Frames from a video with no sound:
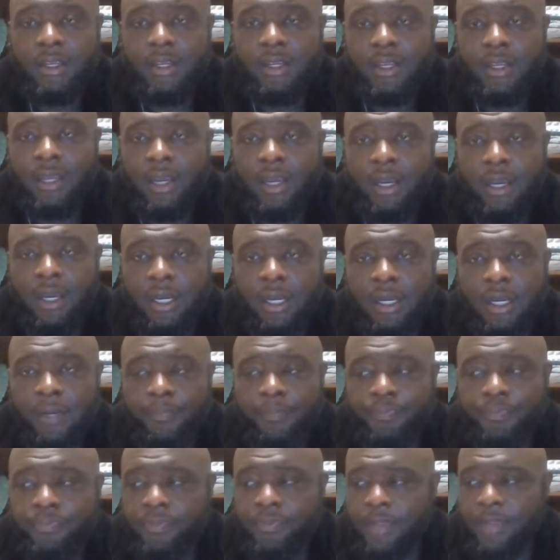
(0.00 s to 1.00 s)
I
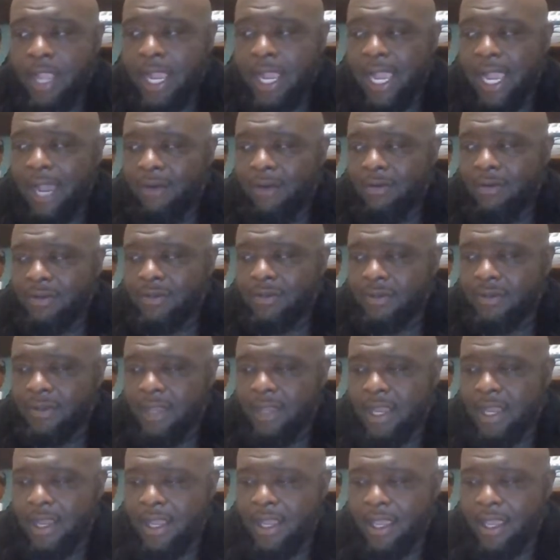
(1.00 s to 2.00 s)

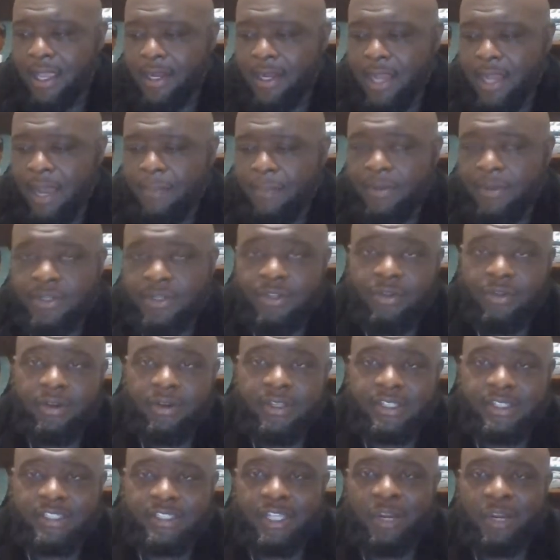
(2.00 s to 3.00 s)
had the opportunity to
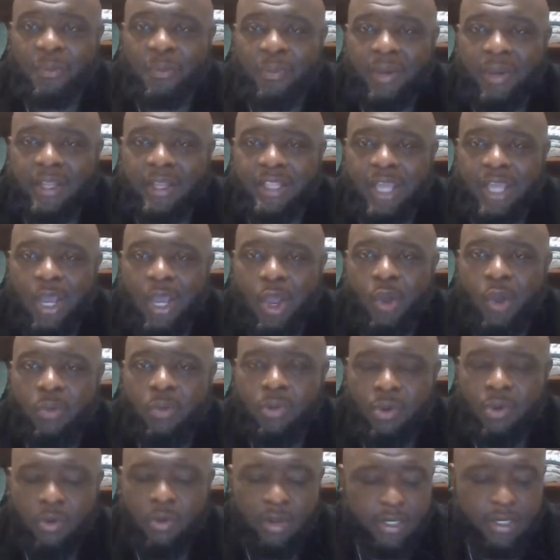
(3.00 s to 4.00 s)
celebrate the
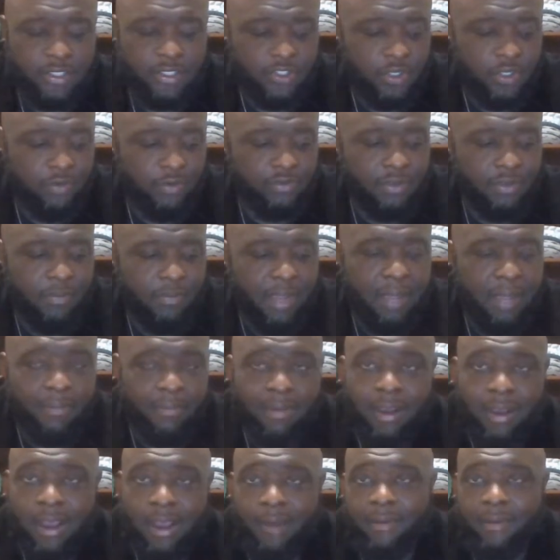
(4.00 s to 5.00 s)
homegoing service of my
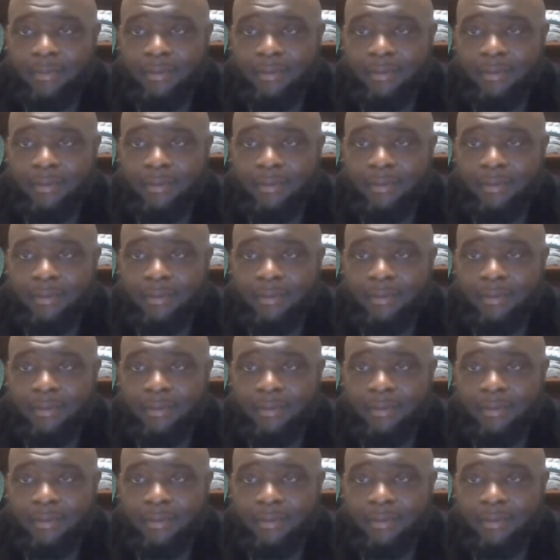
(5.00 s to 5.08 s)
mom